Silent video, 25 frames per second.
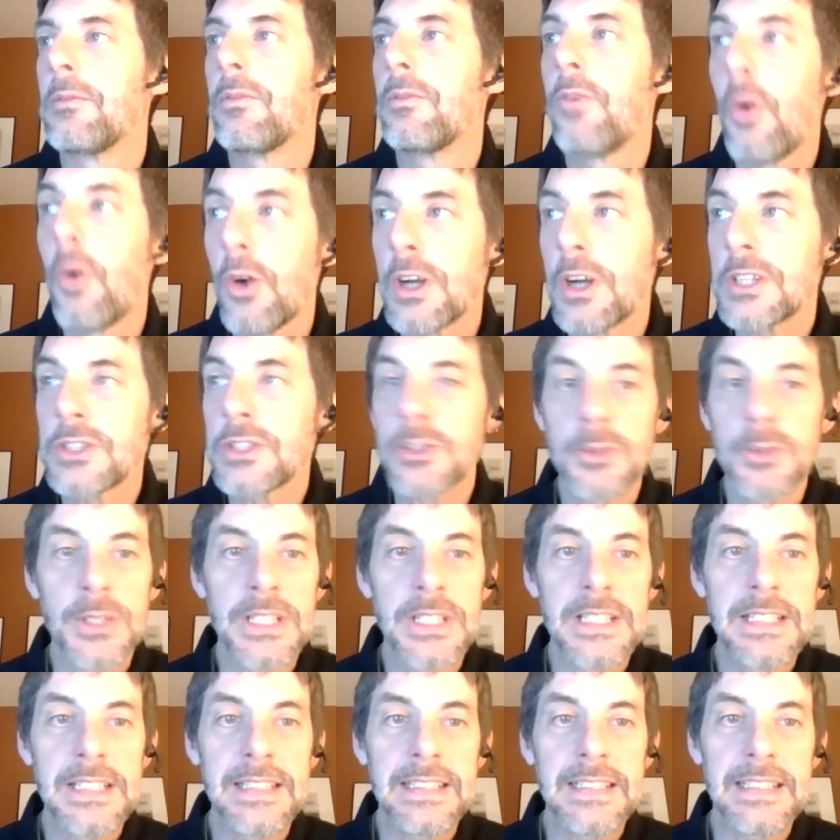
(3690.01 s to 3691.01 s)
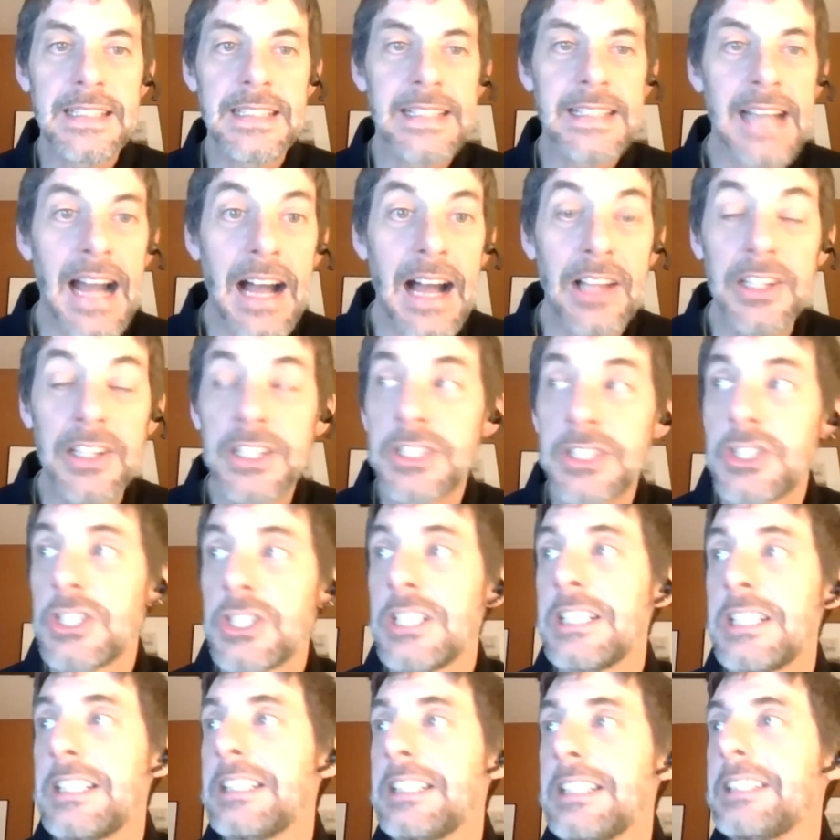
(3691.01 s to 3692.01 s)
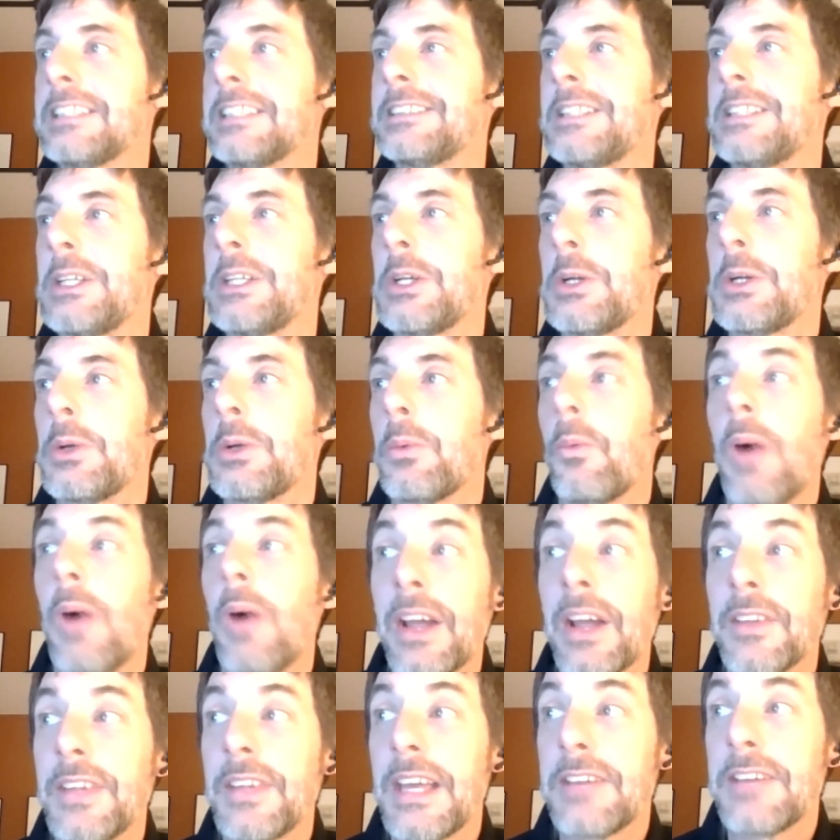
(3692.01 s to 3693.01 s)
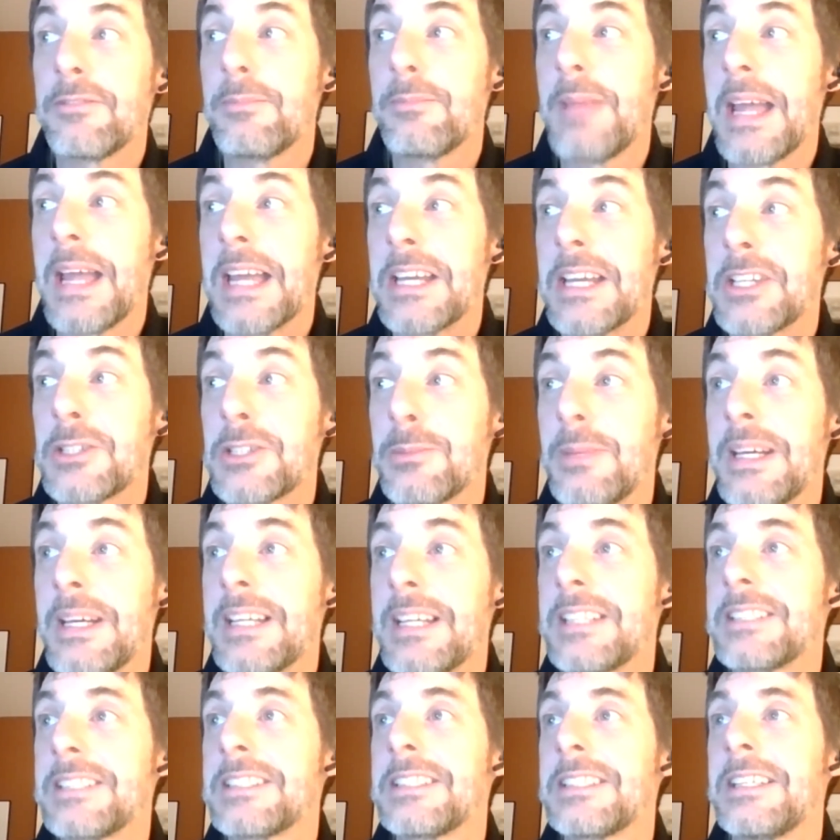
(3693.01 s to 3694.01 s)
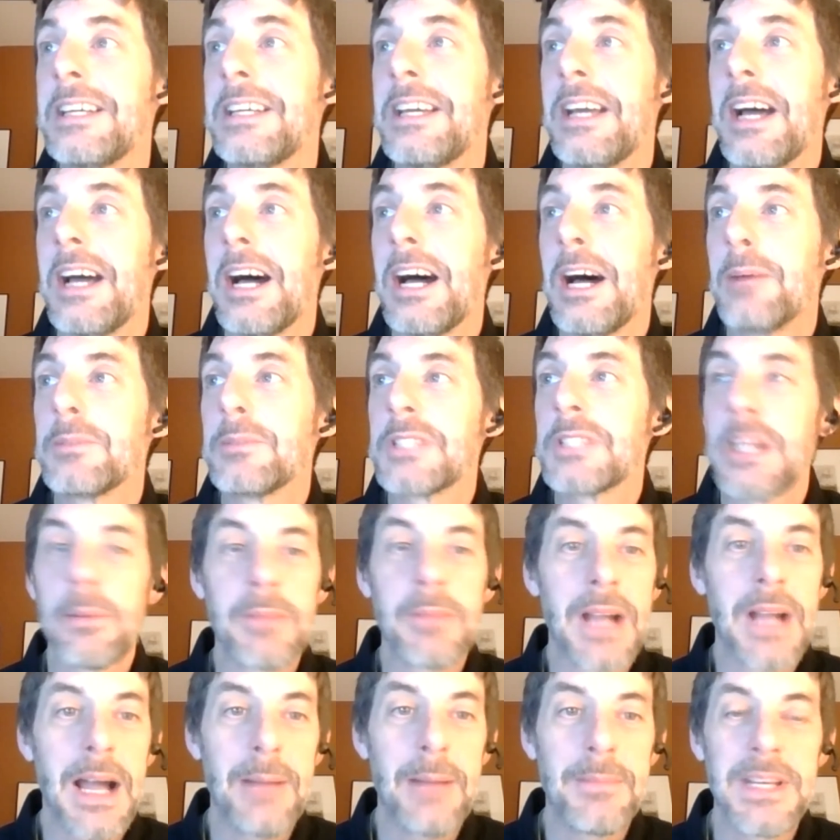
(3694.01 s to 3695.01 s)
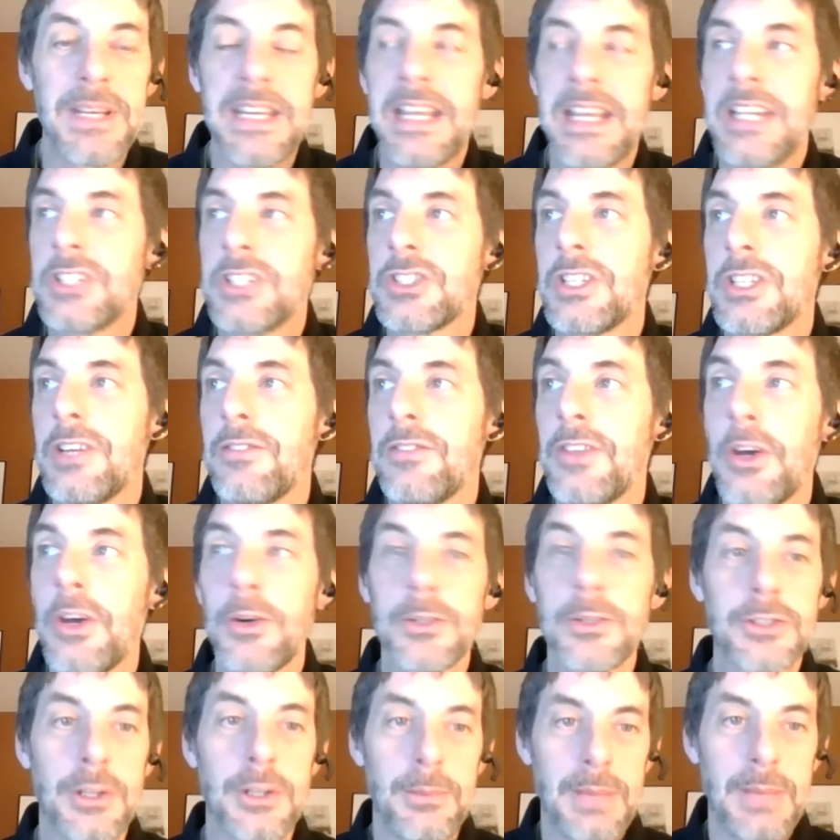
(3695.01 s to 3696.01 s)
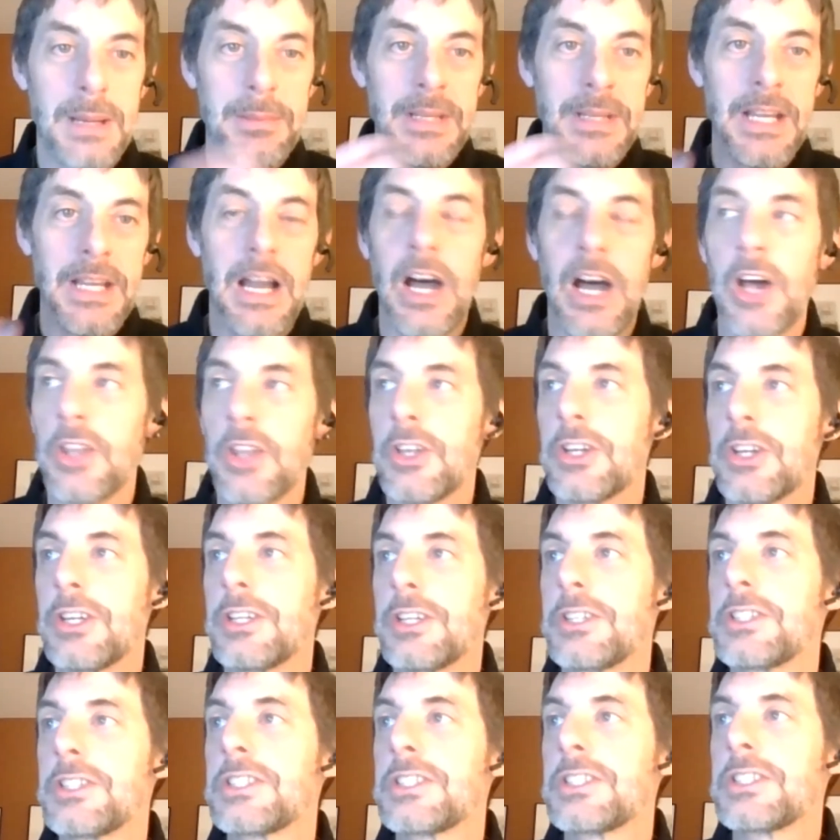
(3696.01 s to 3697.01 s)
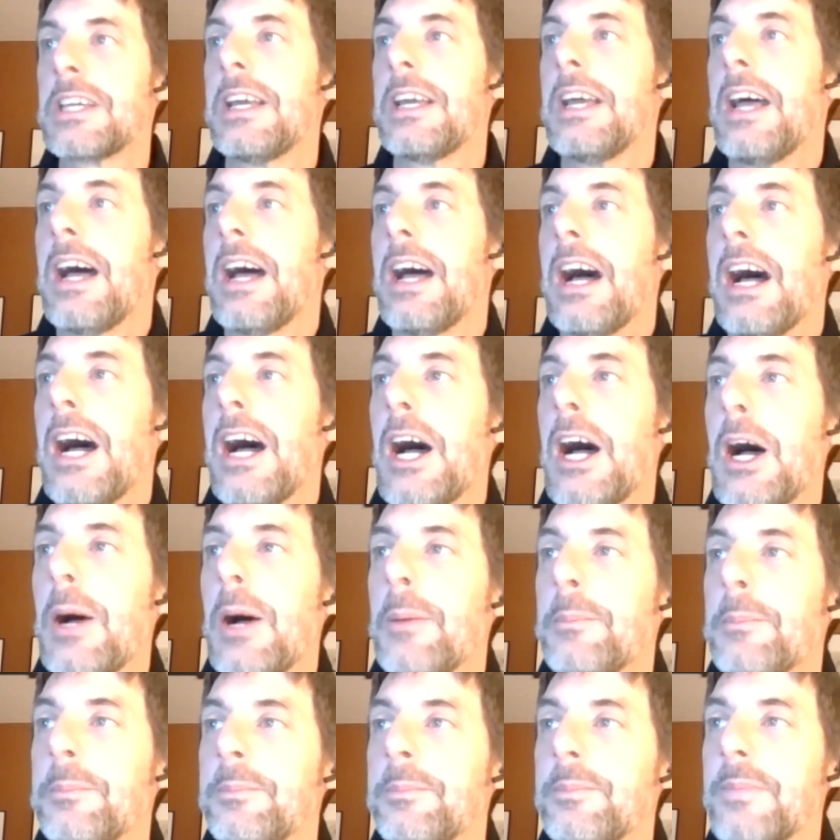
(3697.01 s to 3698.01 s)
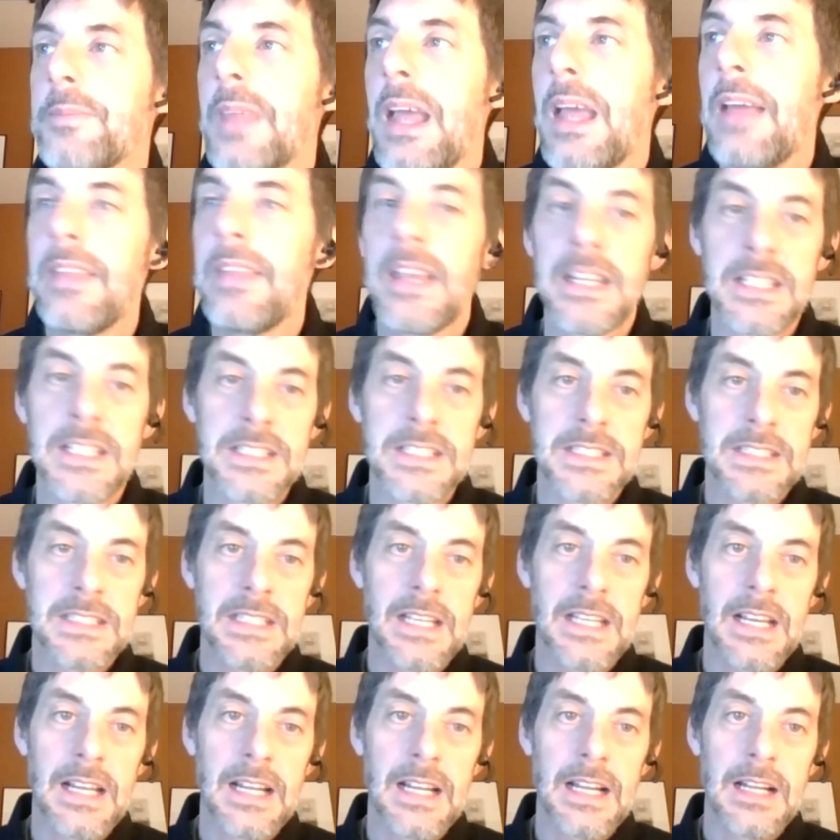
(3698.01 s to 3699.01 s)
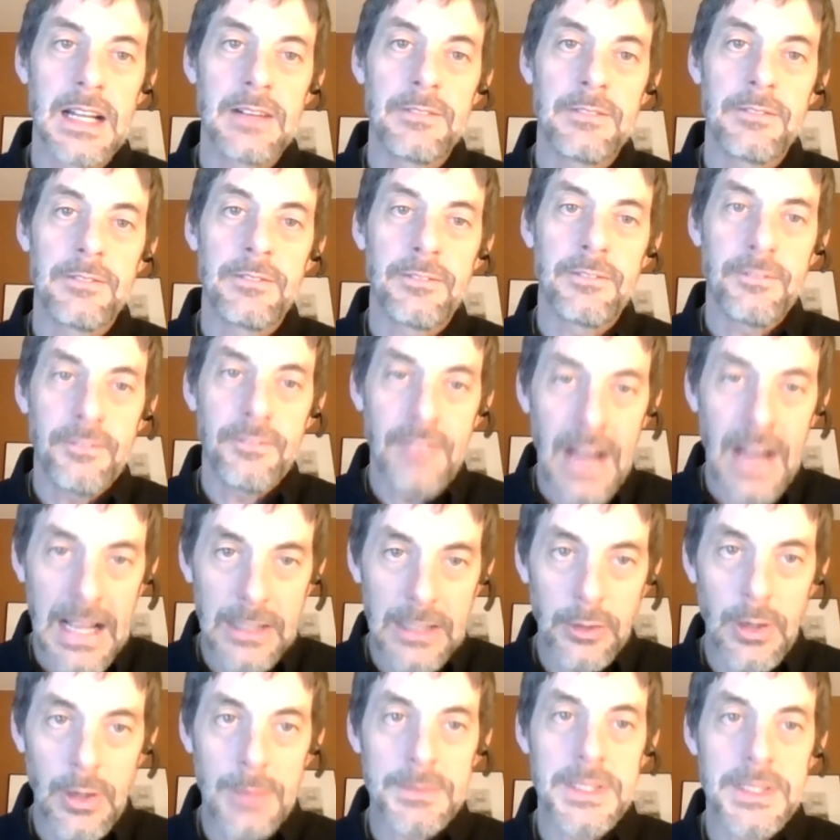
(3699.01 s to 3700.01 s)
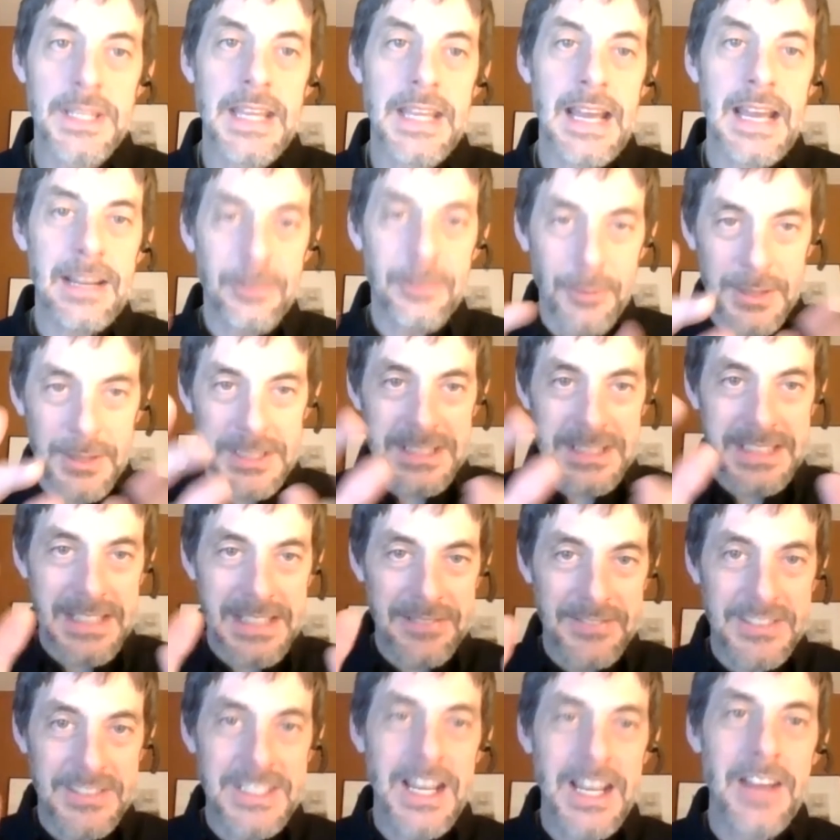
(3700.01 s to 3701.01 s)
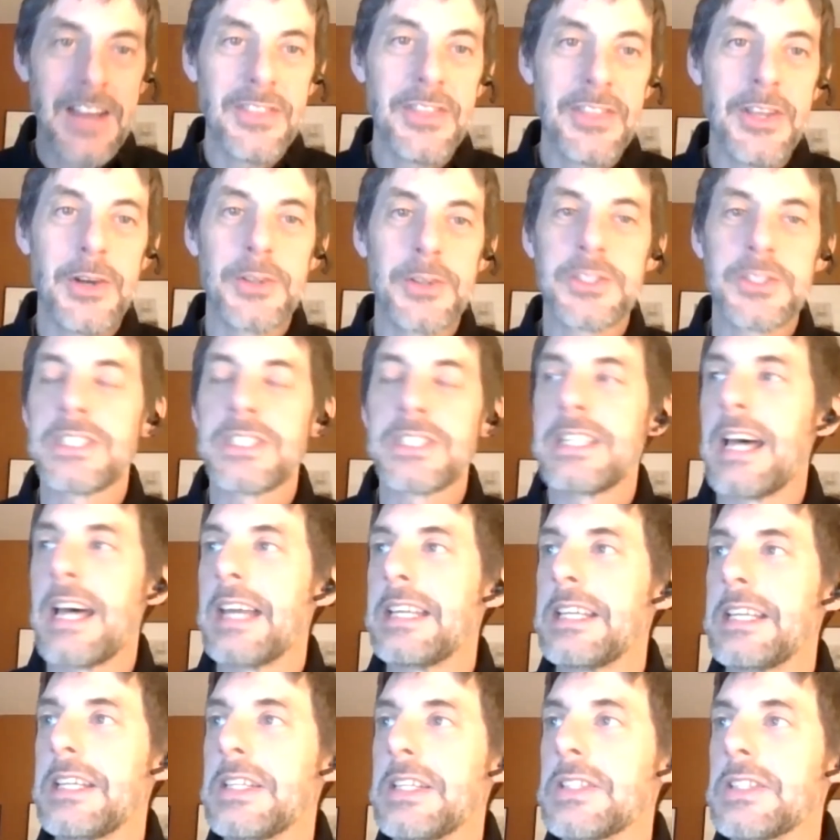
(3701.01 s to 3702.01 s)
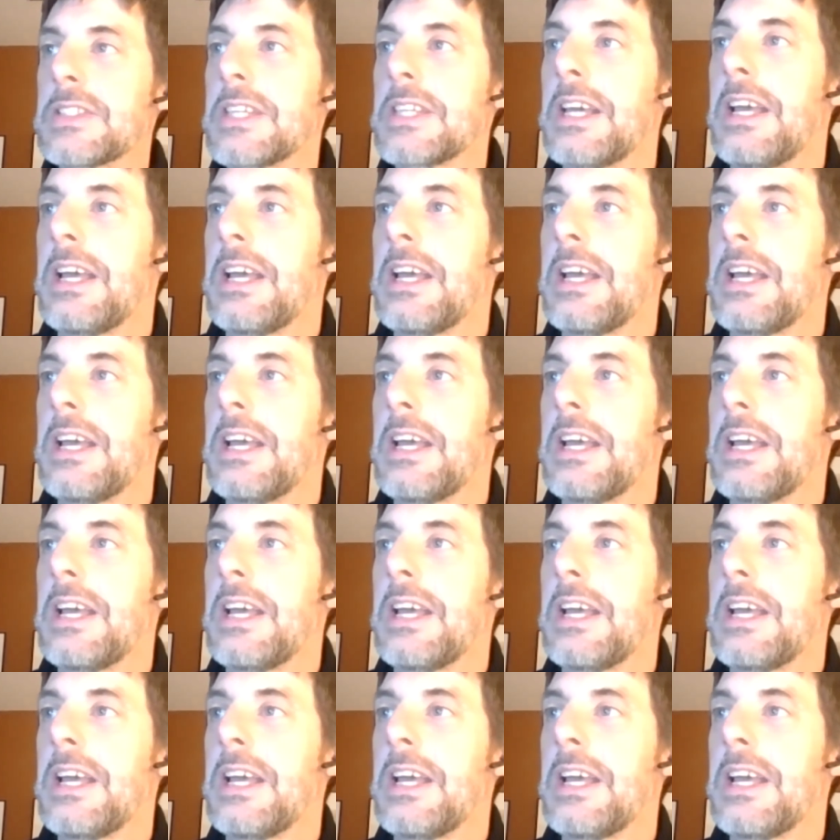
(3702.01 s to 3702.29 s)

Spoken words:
Forestry, ecology, wildlife management, some combination of those, or maybe others. And then as a follow-up to that, once they've done those studies,